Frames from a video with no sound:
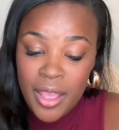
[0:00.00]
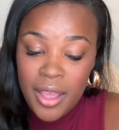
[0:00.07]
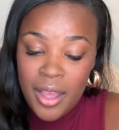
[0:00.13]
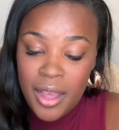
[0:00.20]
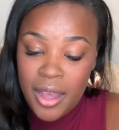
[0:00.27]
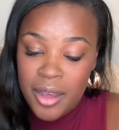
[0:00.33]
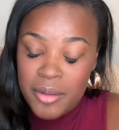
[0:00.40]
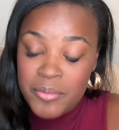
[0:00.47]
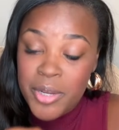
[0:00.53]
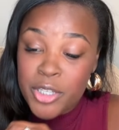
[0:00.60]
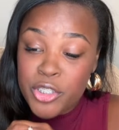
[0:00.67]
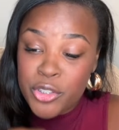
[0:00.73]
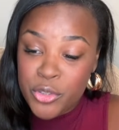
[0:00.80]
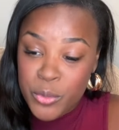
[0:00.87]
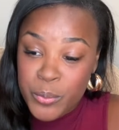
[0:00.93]
a
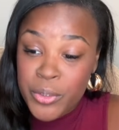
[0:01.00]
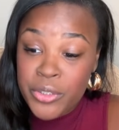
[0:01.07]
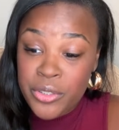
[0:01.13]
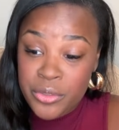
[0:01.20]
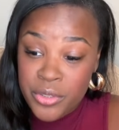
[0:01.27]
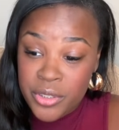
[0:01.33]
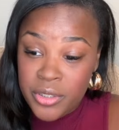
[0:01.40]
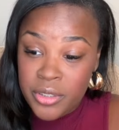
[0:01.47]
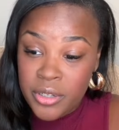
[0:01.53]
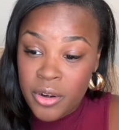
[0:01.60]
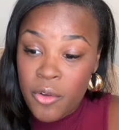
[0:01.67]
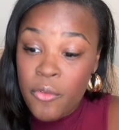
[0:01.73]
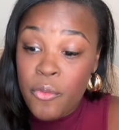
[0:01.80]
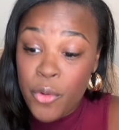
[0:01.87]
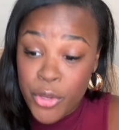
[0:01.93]
super user
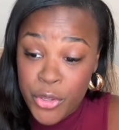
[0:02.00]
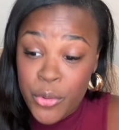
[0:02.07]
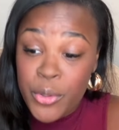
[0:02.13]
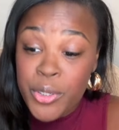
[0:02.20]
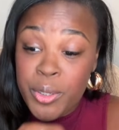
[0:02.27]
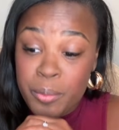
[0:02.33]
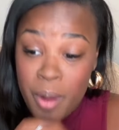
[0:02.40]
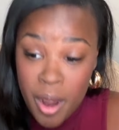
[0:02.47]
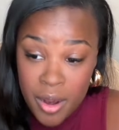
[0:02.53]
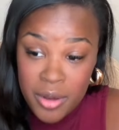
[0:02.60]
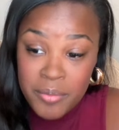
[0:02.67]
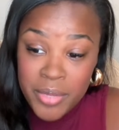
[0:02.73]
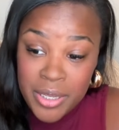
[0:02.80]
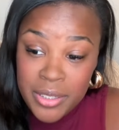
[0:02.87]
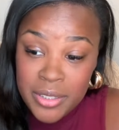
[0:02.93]
for your
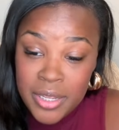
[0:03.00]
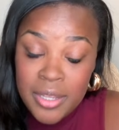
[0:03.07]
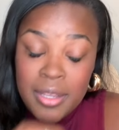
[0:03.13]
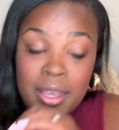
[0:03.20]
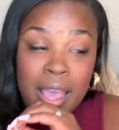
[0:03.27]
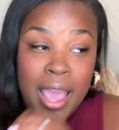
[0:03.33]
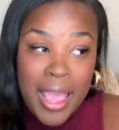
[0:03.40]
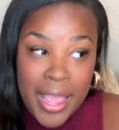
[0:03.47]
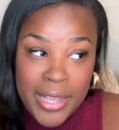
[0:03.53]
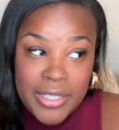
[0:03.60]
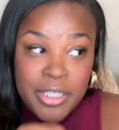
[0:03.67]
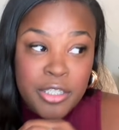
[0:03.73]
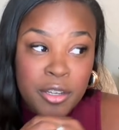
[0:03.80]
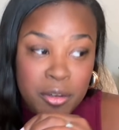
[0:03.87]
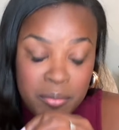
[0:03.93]
department,
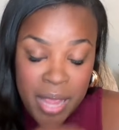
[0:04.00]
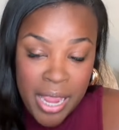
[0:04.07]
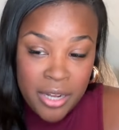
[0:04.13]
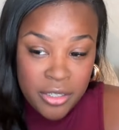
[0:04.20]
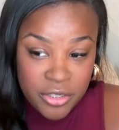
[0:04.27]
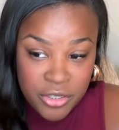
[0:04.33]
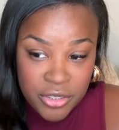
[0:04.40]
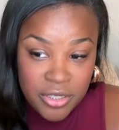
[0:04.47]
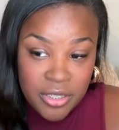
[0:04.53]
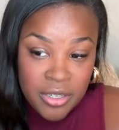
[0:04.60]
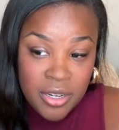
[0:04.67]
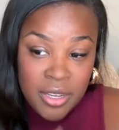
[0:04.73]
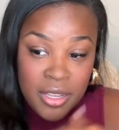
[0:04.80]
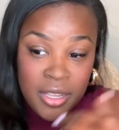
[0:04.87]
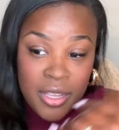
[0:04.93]
ask your
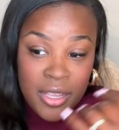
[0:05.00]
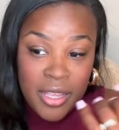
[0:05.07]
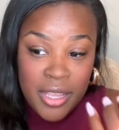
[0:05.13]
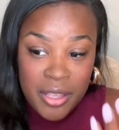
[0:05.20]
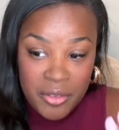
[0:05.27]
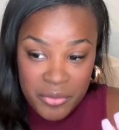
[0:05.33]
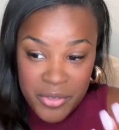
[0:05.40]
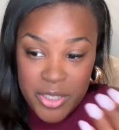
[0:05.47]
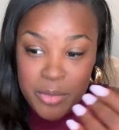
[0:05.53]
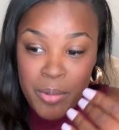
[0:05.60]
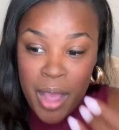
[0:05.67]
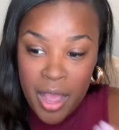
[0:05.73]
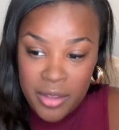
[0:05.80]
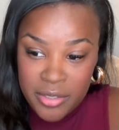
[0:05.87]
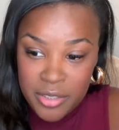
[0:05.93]
manager if it's
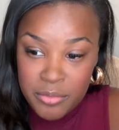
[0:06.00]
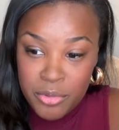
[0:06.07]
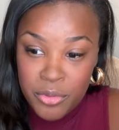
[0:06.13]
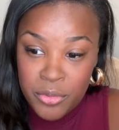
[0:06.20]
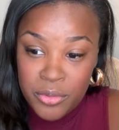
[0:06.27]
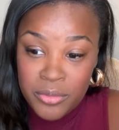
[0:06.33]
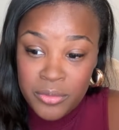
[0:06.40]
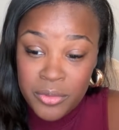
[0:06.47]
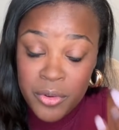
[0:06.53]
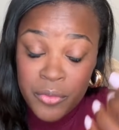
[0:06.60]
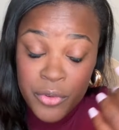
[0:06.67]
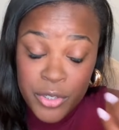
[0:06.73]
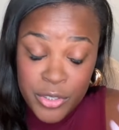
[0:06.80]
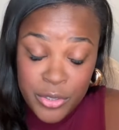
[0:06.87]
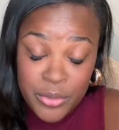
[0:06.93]
possible
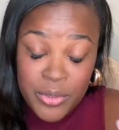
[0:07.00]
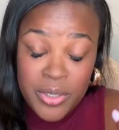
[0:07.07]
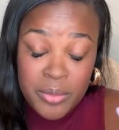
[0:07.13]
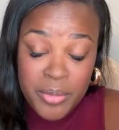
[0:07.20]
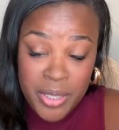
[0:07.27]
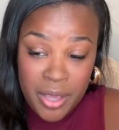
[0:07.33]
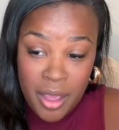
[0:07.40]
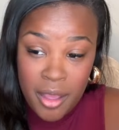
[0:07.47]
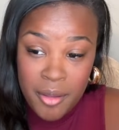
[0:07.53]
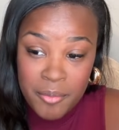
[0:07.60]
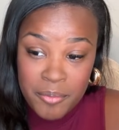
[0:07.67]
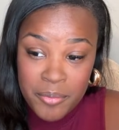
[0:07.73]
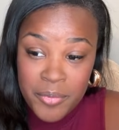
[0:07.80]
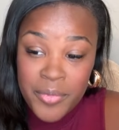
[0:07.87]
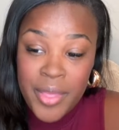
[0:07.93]
for you to
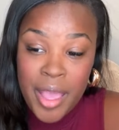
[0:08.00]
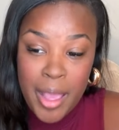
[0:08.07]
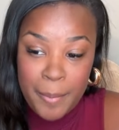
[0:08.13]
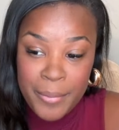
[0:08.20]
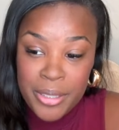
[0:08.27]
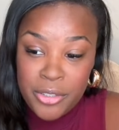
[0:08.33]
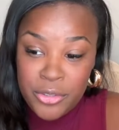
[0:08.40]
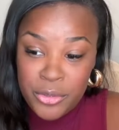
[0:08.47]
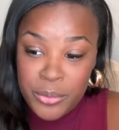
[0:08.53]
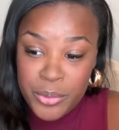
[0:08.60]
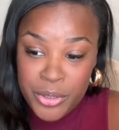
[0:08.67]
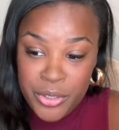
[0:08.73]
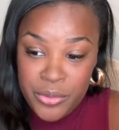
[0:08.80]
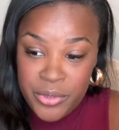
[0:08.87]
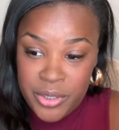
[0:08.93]
become the Epic super
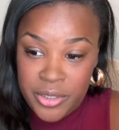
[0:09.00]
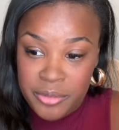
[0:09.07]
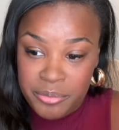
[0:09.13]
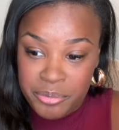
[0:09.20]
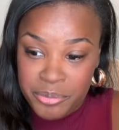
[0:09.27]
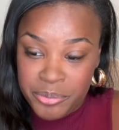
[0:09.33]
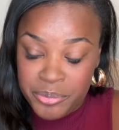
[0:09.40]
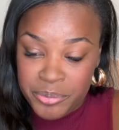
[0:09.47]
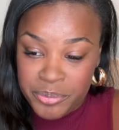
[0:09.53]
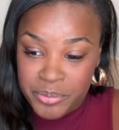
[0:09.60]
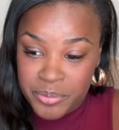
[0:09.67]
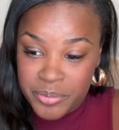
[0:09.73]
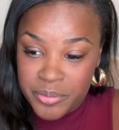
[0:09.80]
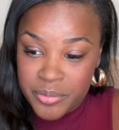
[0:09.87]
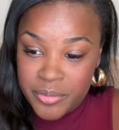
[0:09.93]
user.
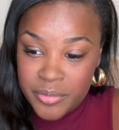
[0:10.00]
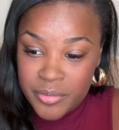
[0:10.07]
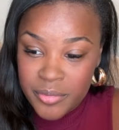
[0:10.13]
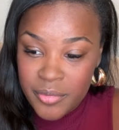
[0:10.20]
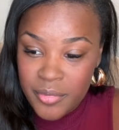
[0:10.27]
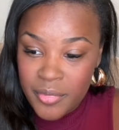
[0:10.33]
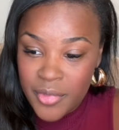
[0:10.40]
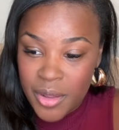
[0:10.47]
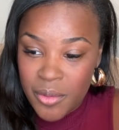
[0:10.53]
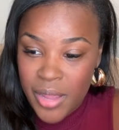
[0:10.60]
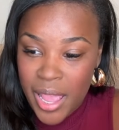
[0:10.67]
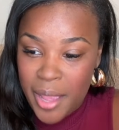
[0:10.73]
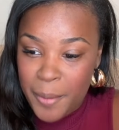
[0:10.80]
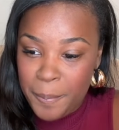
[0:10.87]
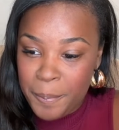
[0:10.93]
Okay.
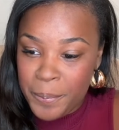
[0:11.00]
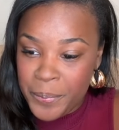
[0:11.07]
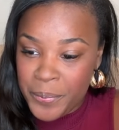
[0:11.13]
And